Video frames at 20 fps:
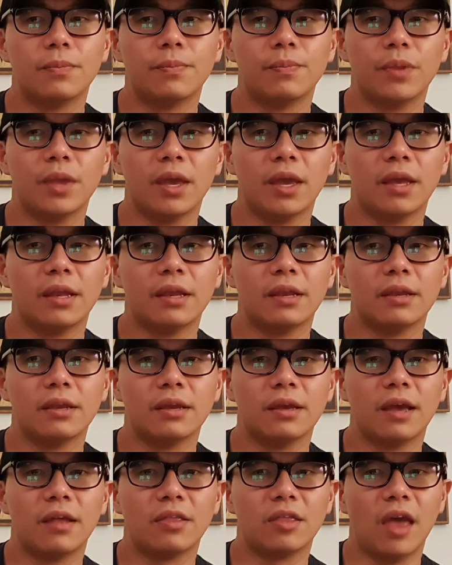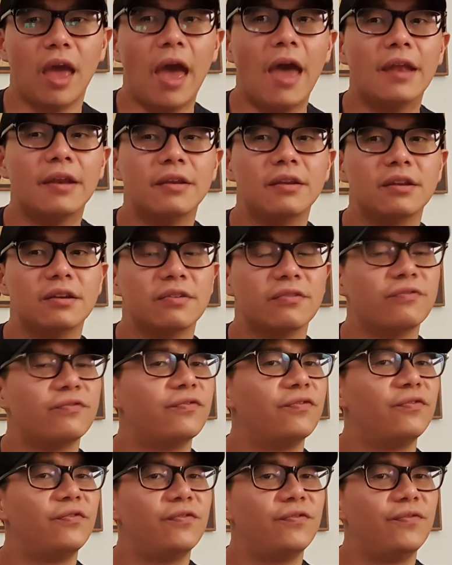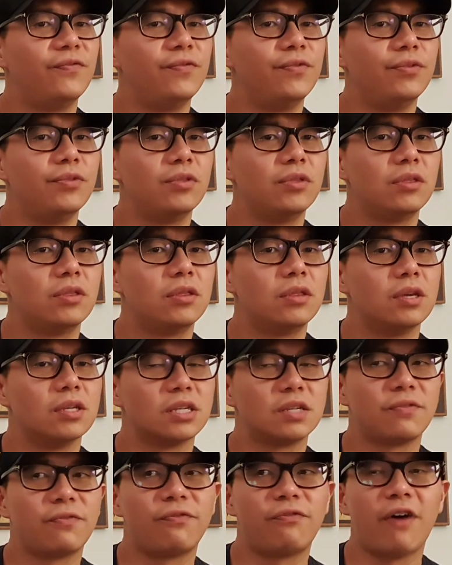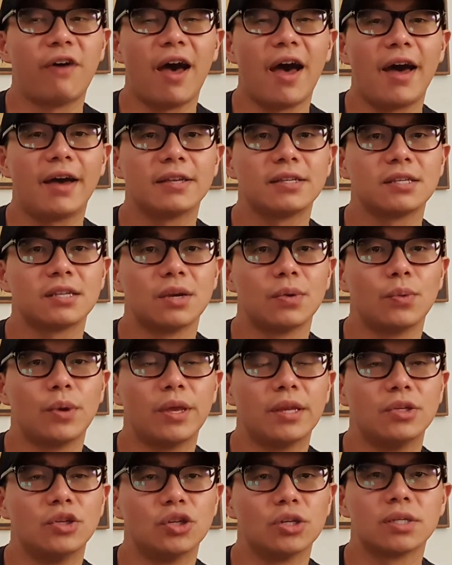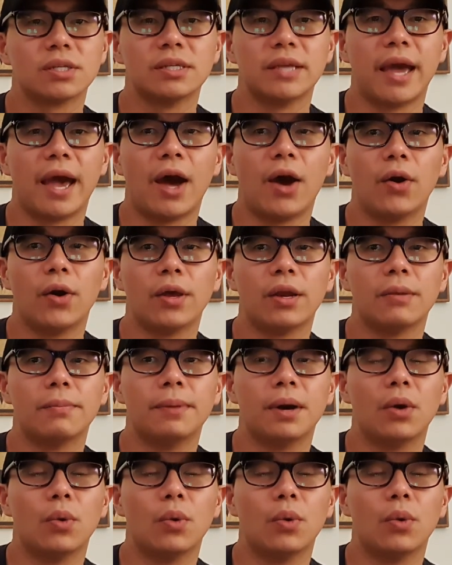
and at the end of this fast, I weighed in just now at about